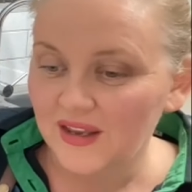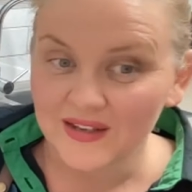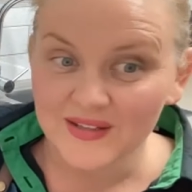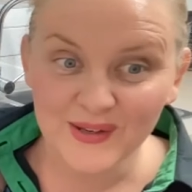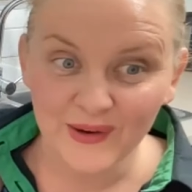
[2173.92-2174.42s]

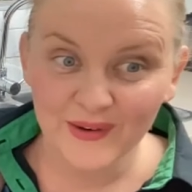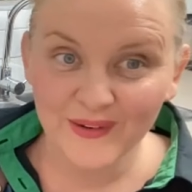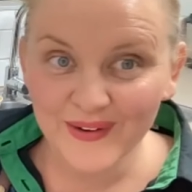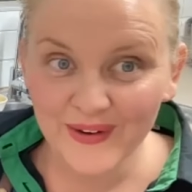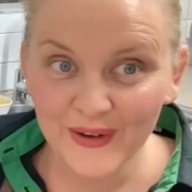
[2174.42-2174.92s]
Yeah, so
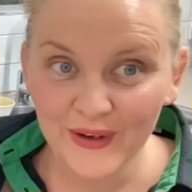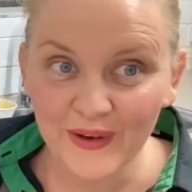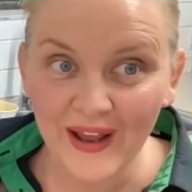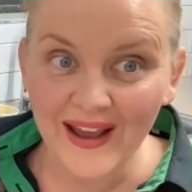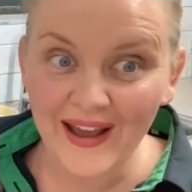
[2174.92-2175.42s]

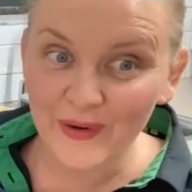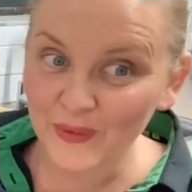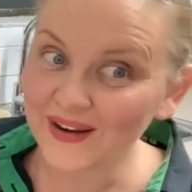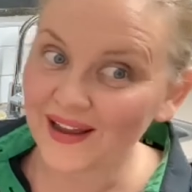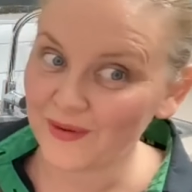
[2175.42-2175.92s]

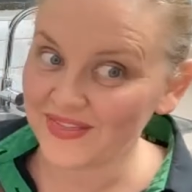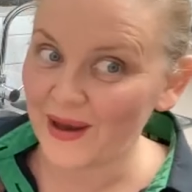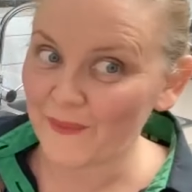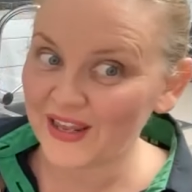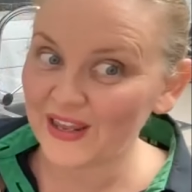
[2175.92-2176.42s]
good luck with
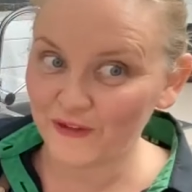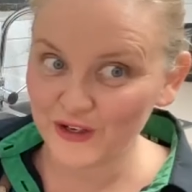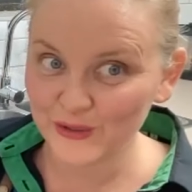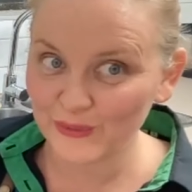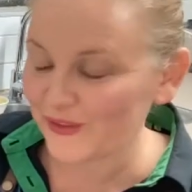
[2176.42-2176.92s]
that one if
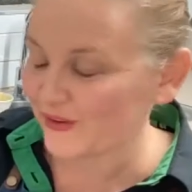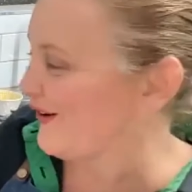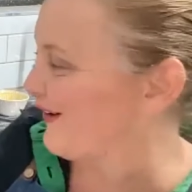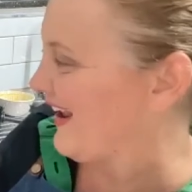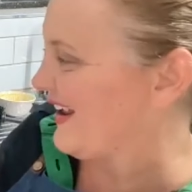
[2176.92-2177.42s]
you do want the
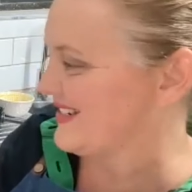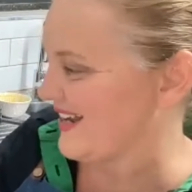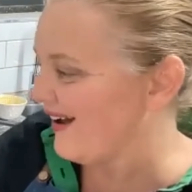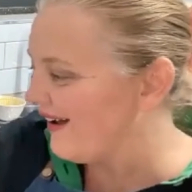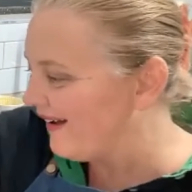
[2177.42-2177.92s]

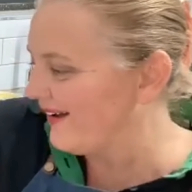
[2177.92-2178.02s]
coriander.